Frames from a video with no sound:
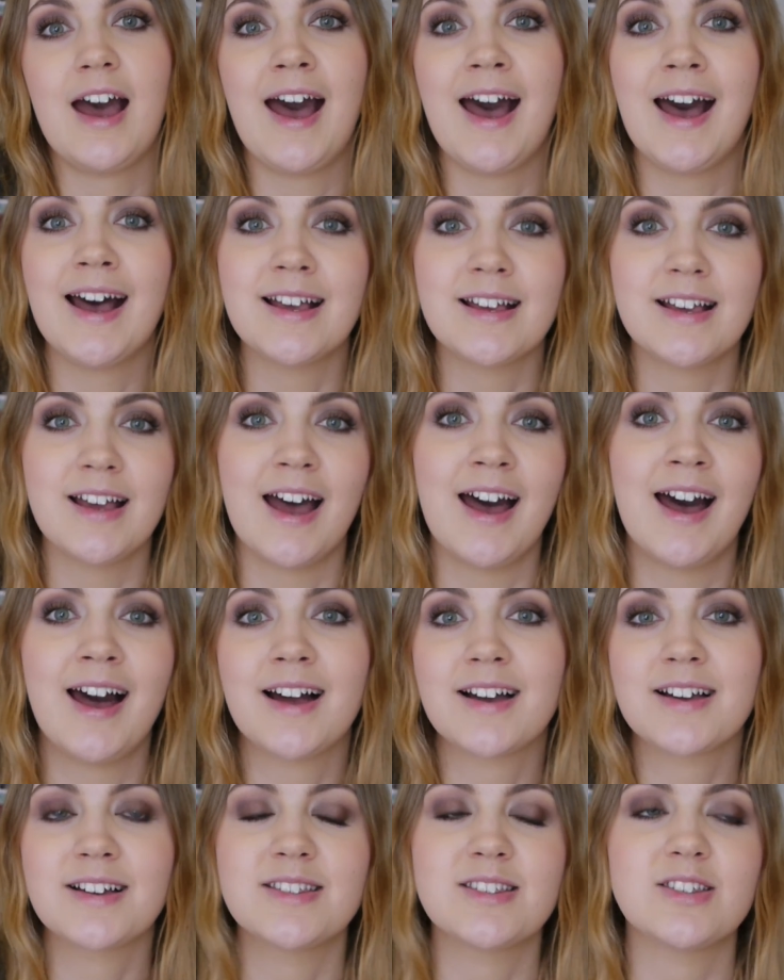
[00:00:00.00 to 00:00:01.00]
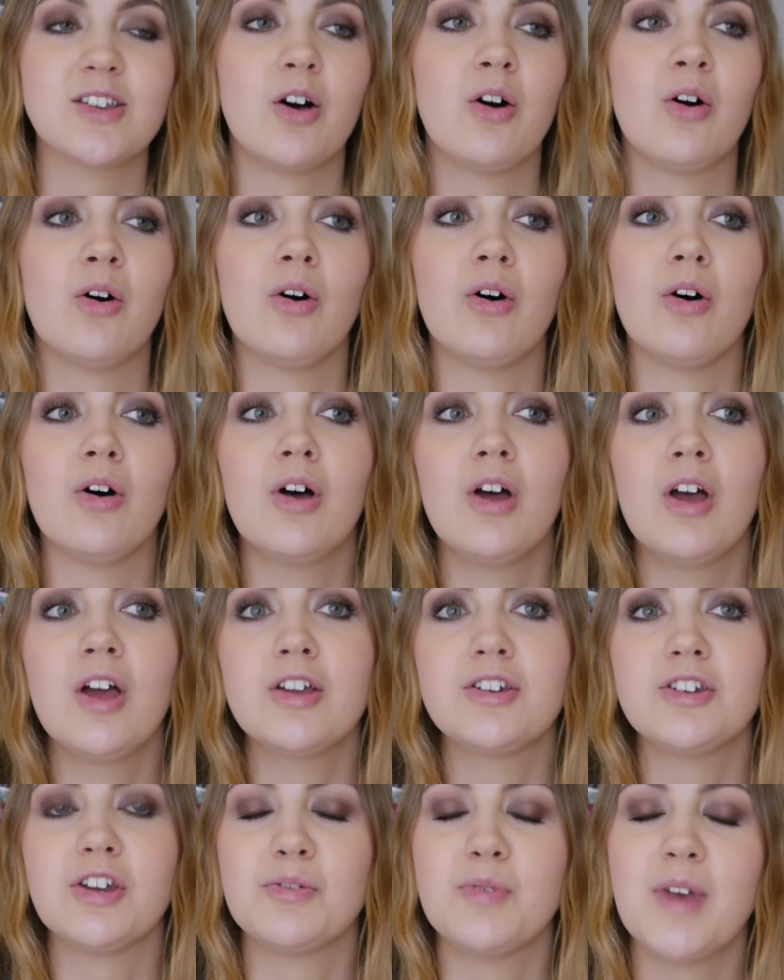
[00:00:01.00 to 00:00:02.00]
act or
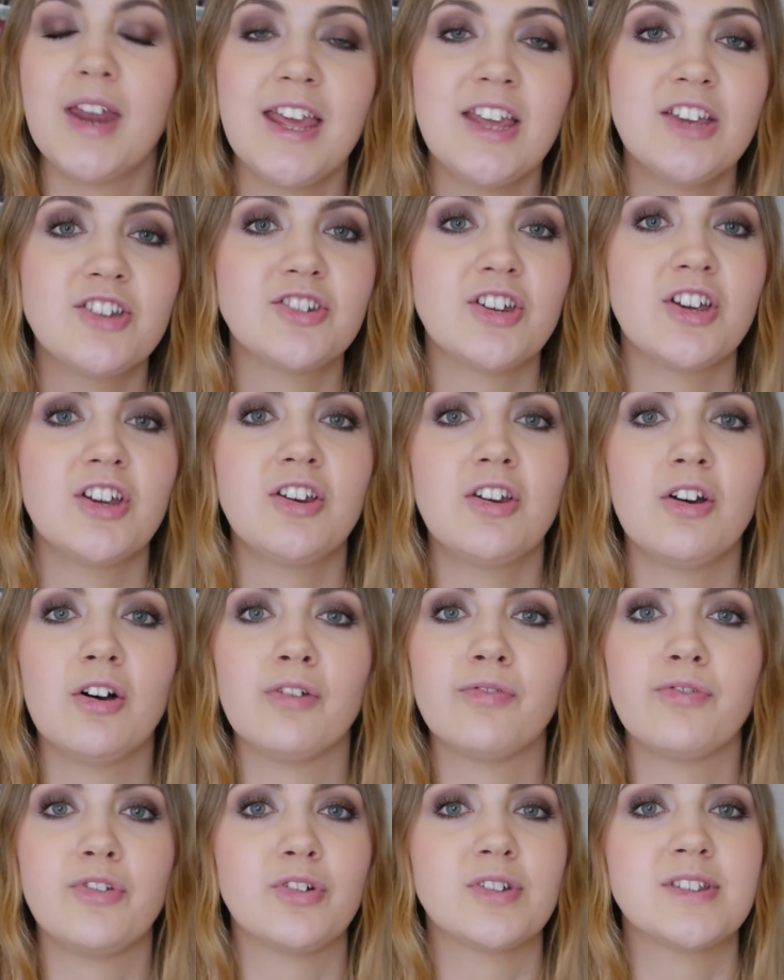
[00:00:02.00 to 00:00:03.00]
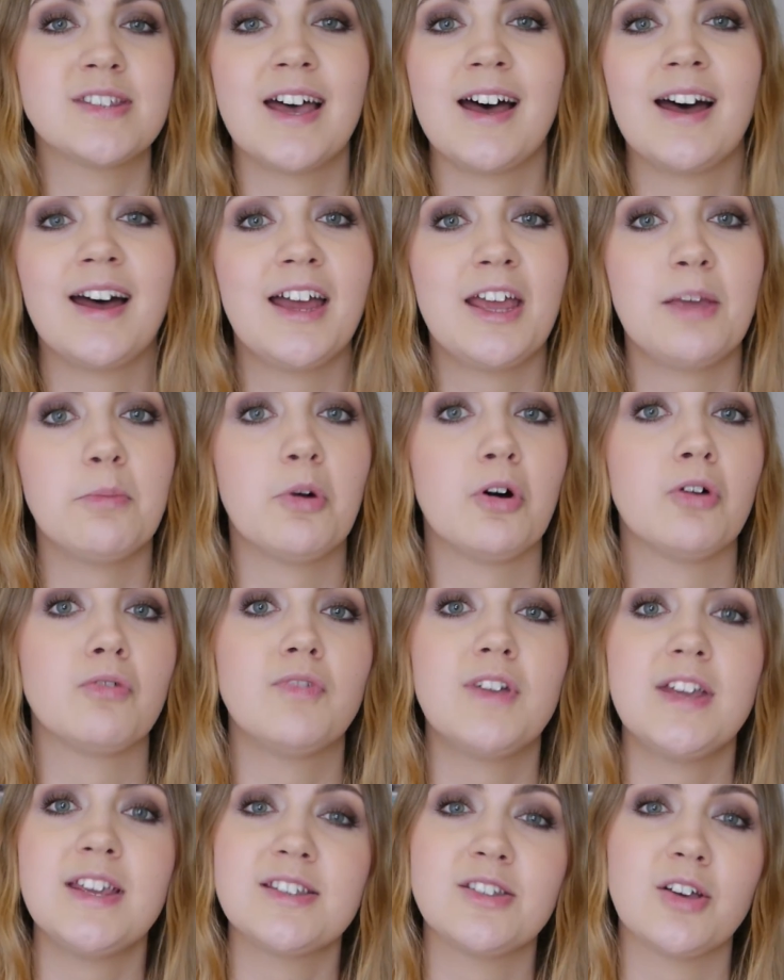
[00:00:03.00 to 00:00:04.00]
donation of your time or
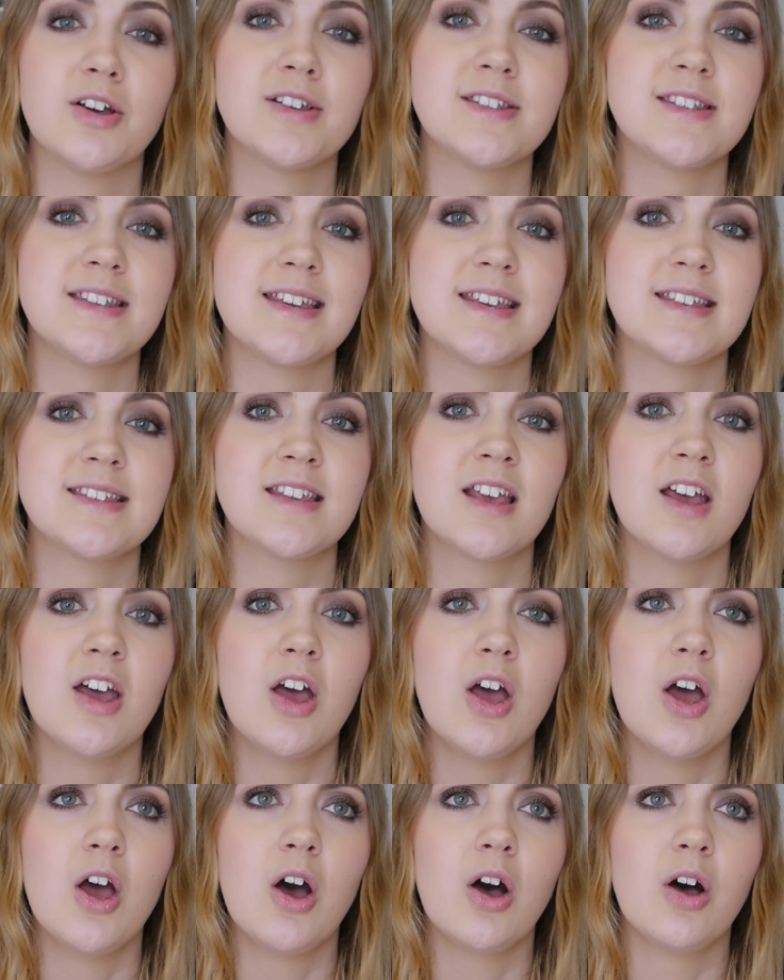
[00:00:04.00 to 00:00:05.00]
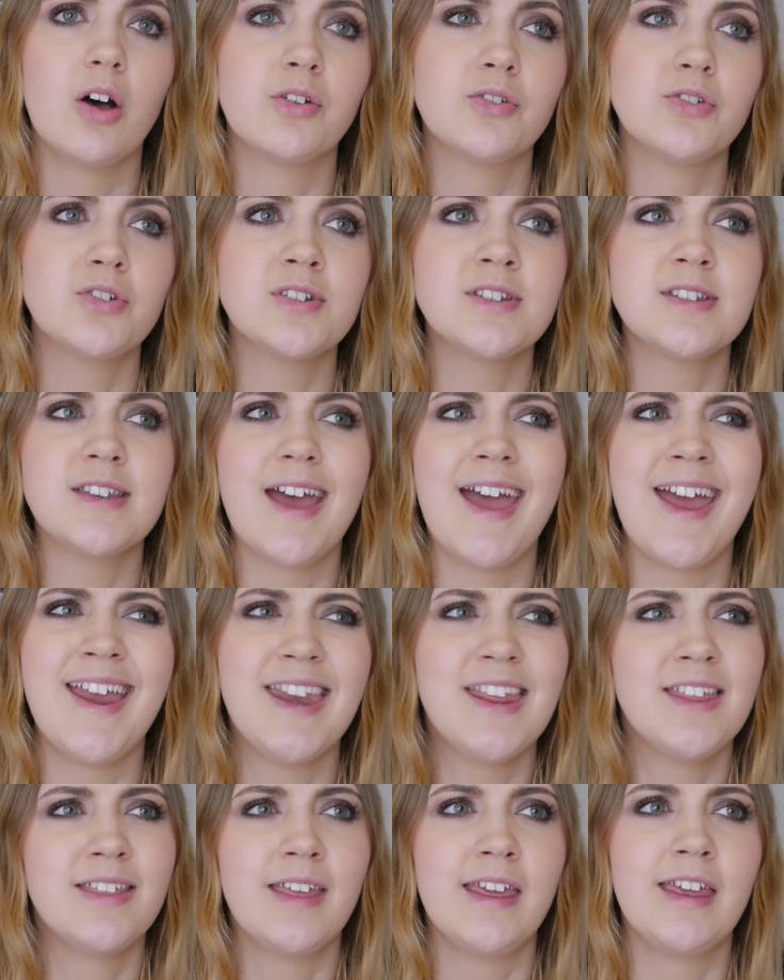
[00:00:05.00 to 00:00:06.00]
resources, or just
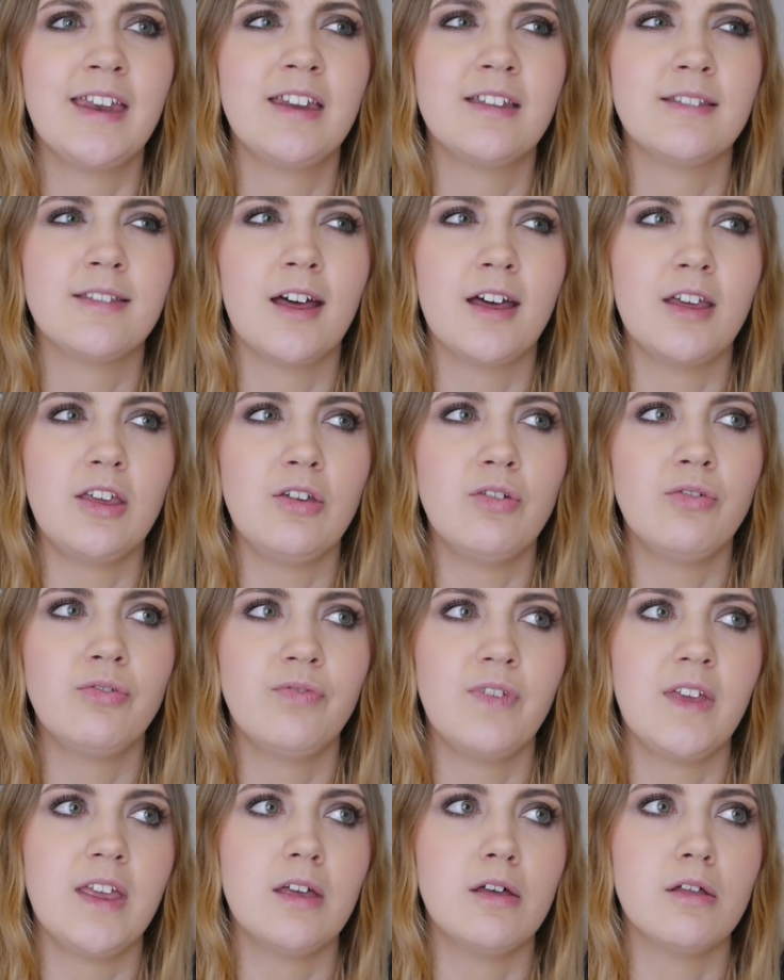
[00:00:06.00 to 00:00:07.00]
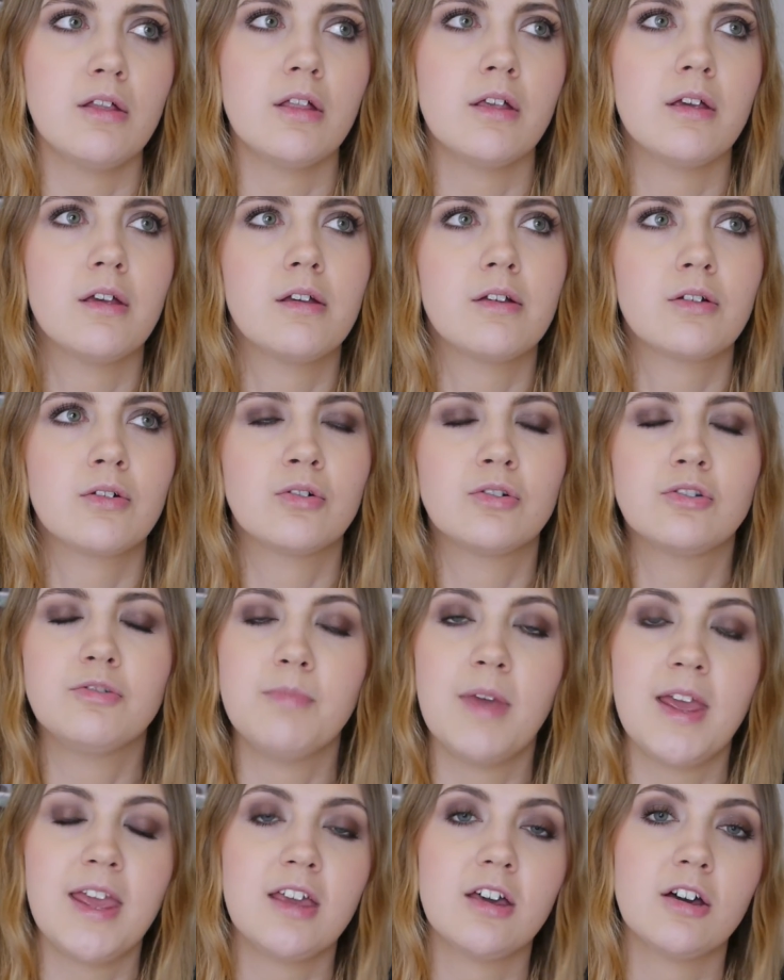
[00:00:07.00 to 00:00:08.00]
anything that you feel could
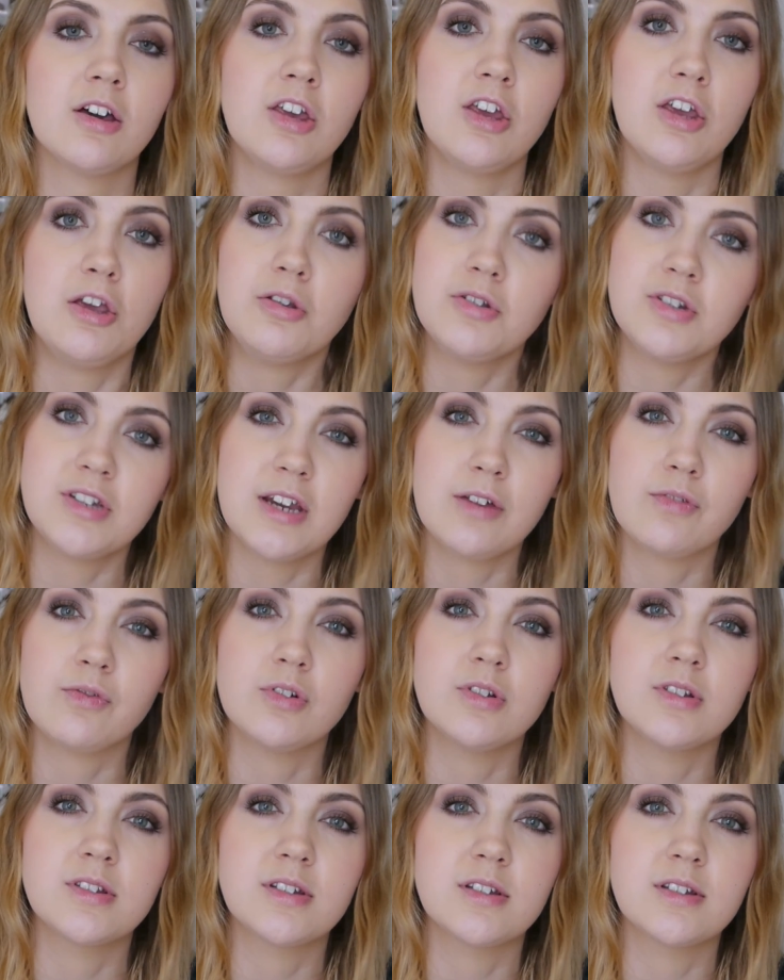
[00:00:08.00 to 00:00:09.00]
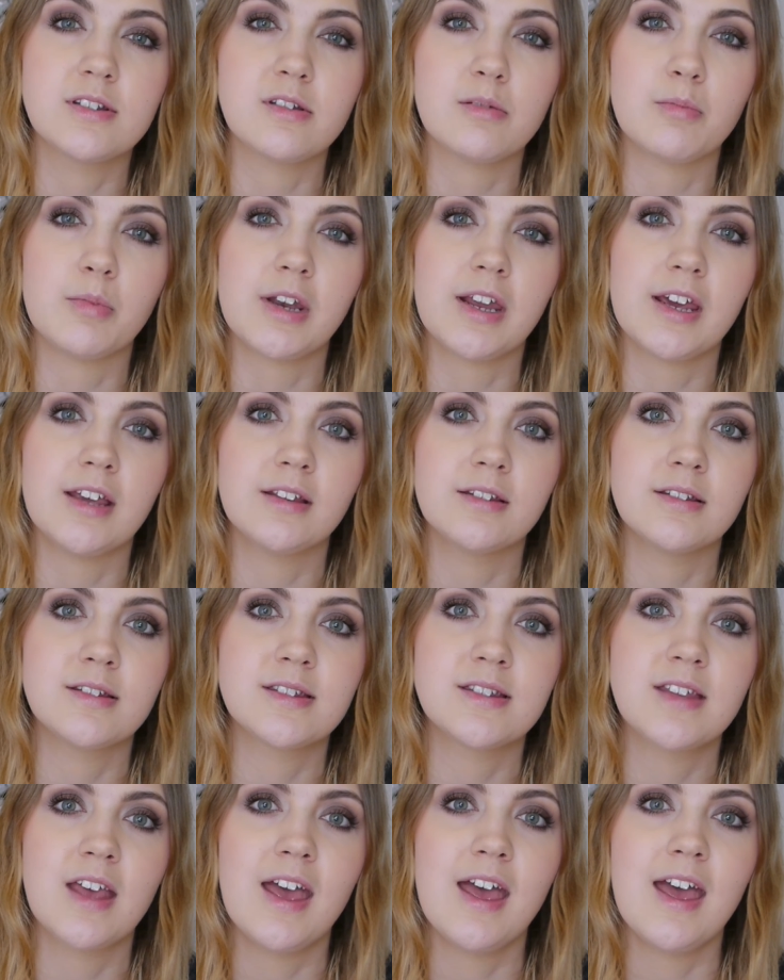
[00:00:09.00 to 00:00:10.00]
make a huge difference to someone
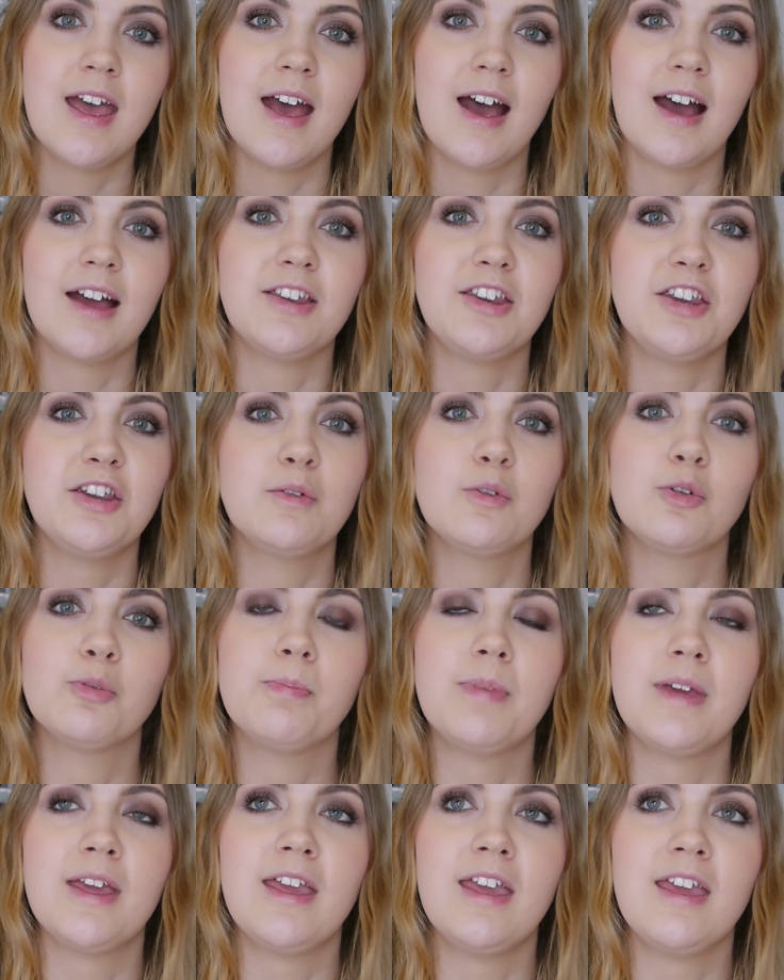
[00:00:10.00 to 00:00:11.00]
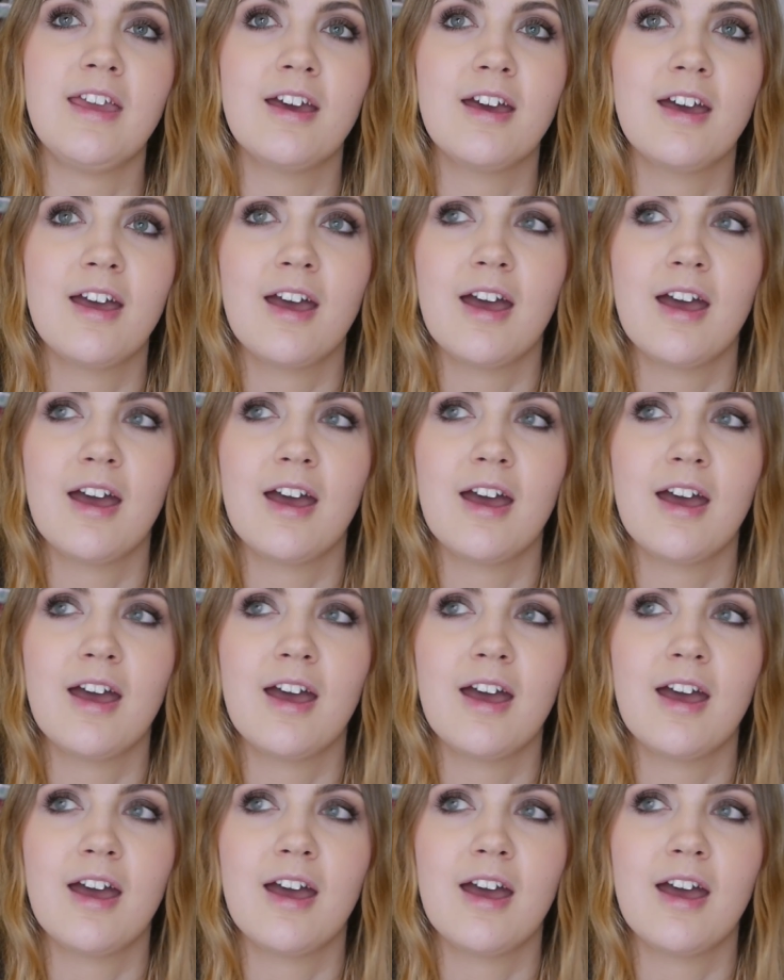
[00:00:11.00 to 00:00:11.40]
else, and you will be